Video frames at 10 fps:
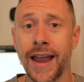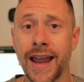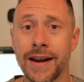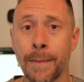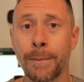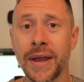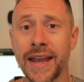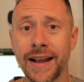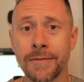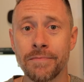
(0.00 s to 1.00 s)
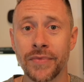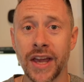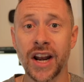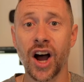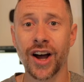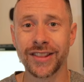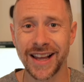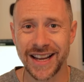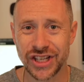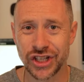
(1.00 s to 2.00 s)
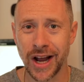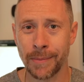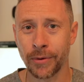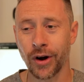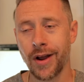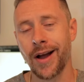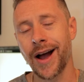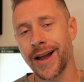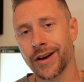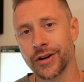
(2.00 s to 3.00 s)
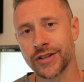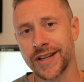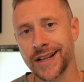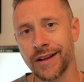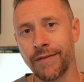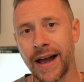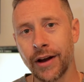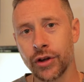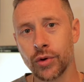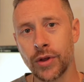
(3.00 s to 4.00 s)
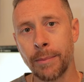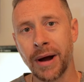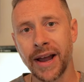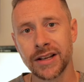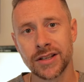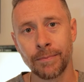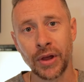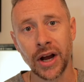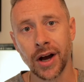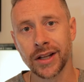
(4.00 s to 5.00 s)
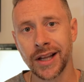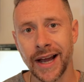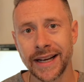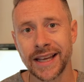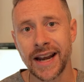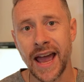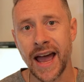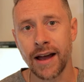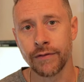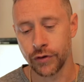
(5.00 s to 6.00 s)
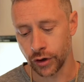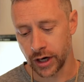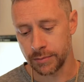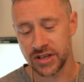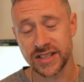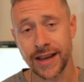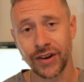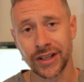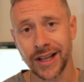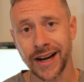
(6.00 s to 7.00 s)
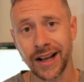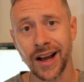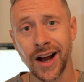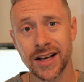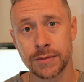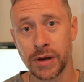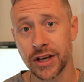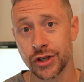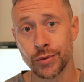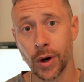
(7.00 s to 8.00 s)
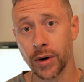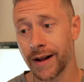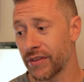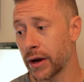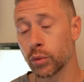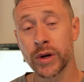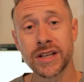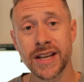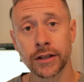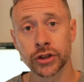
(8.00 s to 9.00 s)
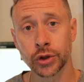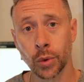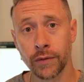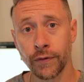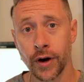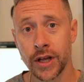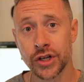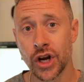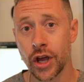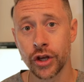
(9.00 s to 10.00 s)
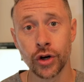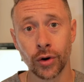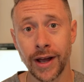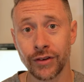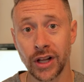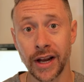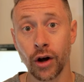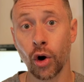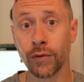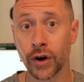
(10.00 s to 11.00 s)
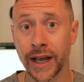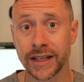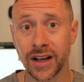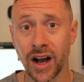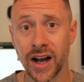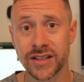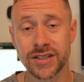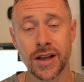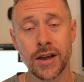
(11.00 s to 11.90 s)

And being an online shopper, I understand the value that buying something online can have. You're gonna be saving a lot of costs because you don't have that retail store frontage, you don't have a lot of overhead costs.